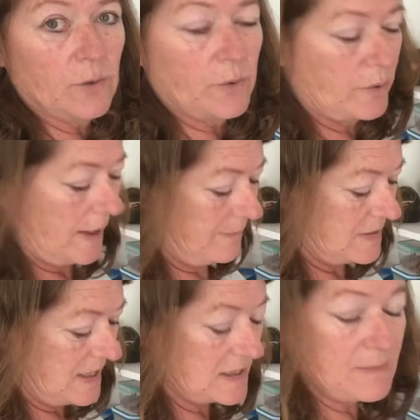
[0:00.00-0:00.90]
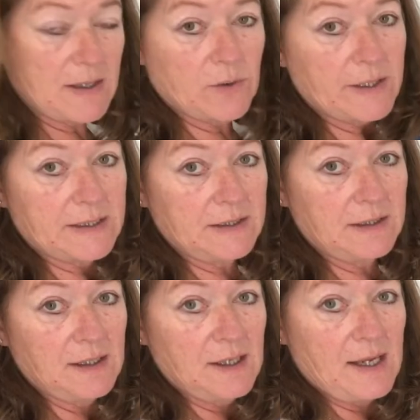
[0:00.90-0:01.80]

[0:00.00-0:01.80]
or sesame oil,